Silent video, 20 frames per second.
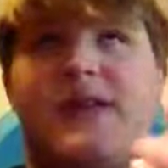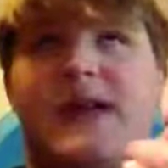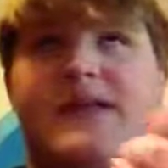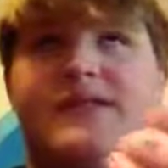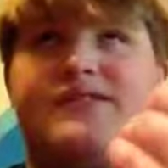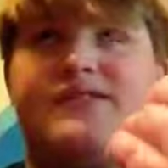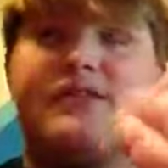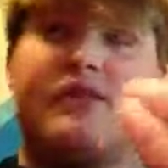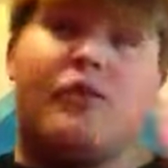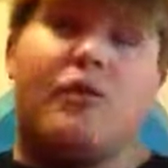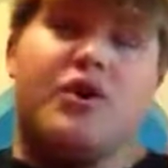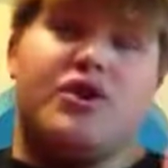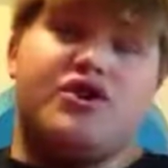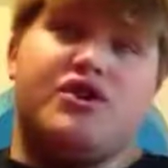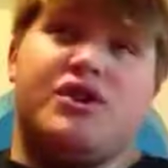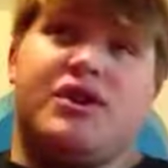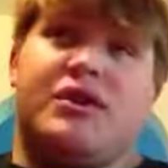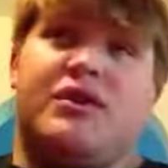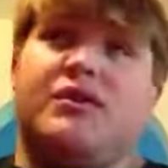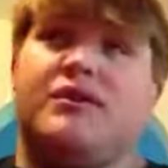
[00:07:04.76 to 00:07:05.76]
that's the
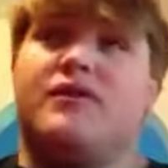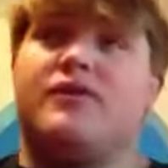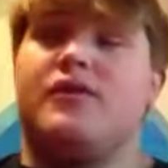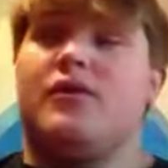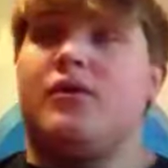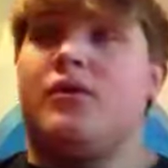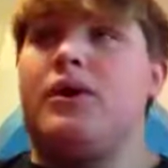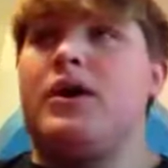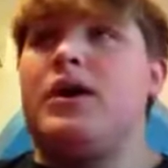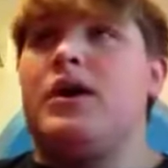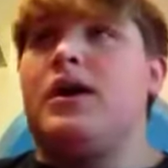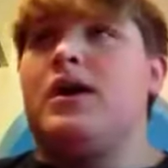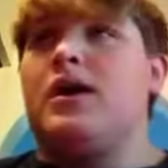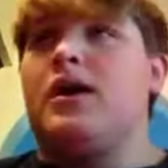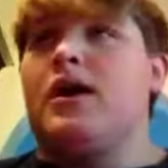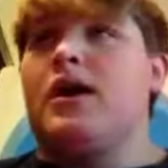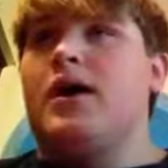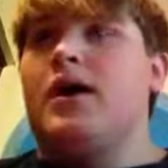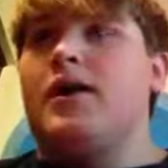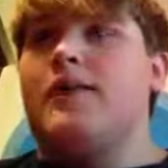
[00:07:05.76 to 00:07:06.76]
question. So
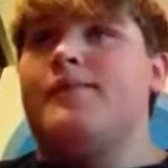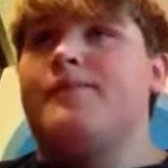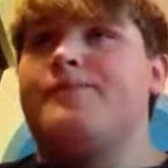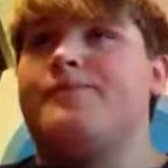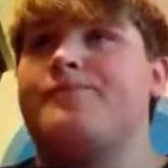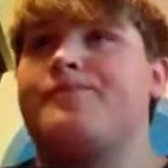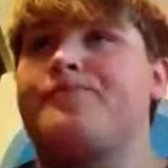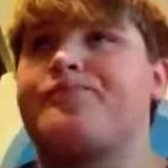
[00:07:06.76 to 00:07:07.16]
um,